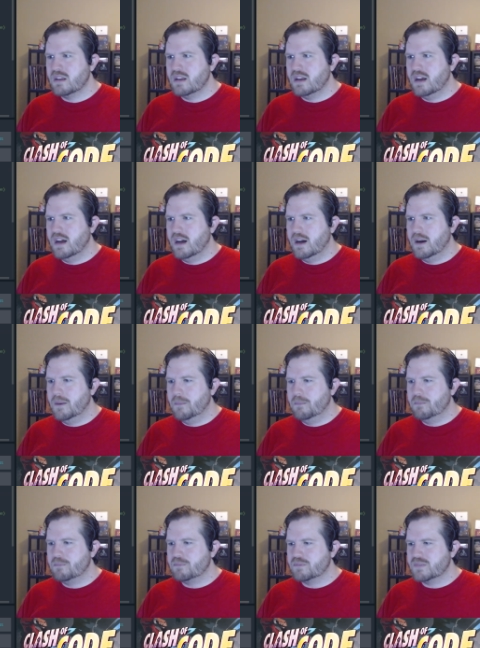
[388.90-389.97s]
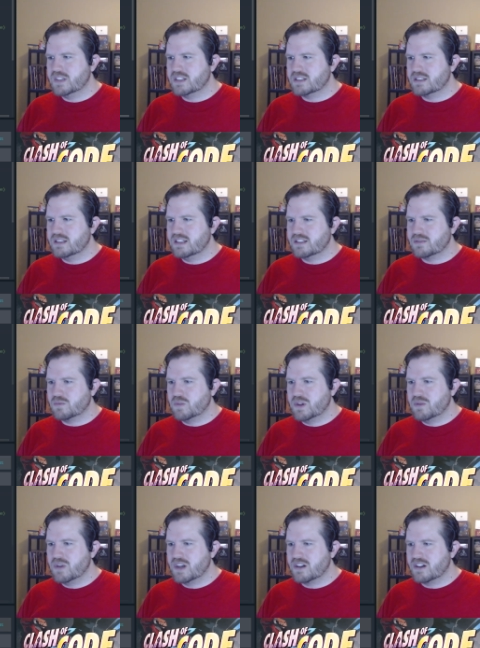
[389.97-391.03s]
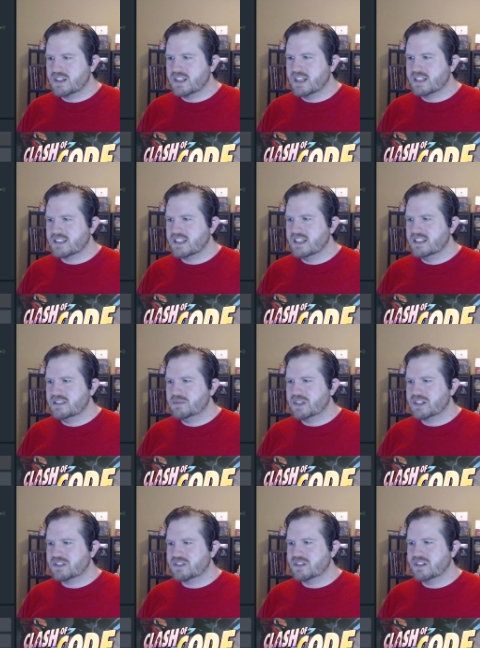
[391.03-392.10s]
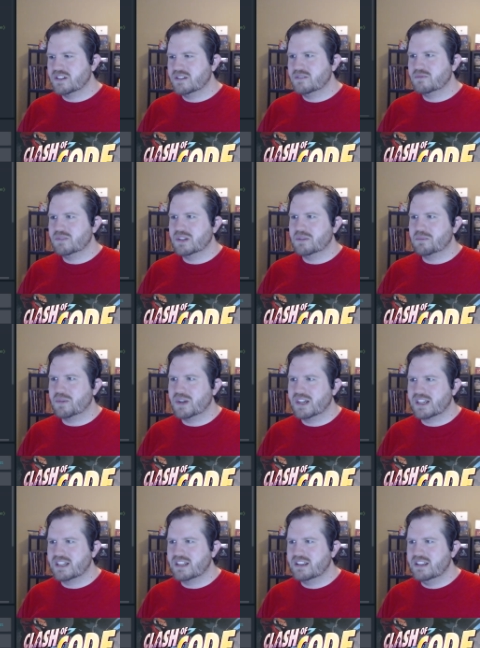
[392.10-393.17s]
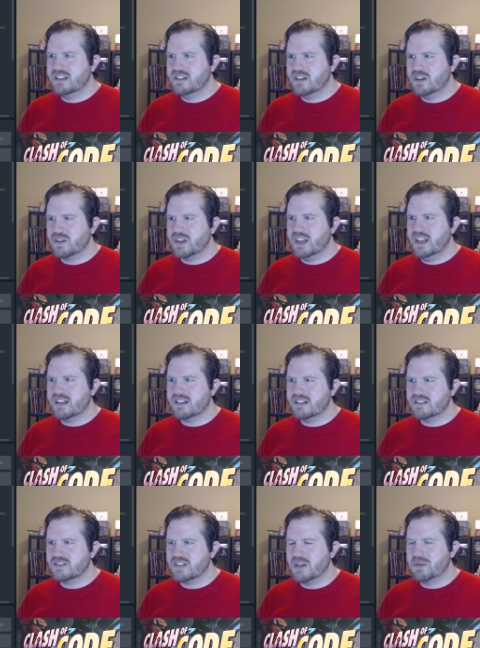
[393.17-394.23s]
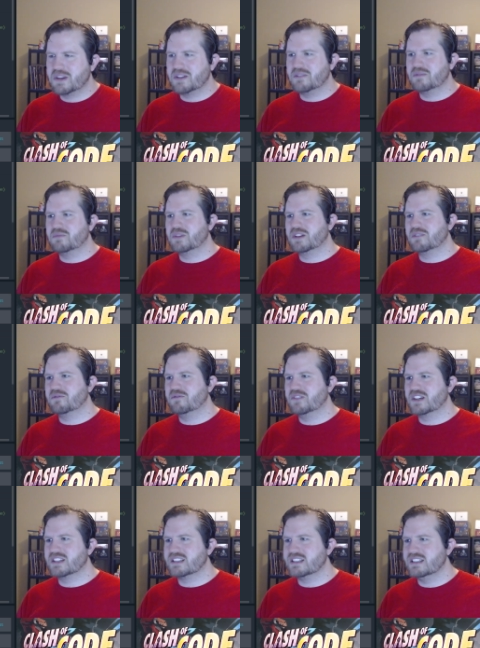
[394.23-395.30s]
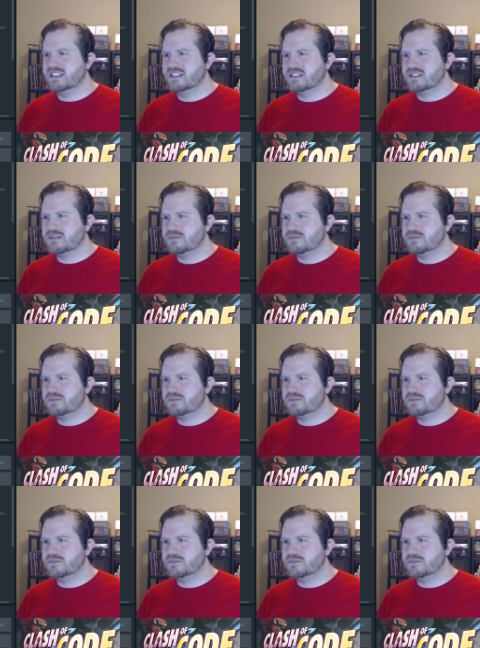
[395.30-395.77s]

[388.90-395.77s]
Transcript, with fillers: Let's rerun our test case to make sure we don't break anything. Okay, and so now we can fix this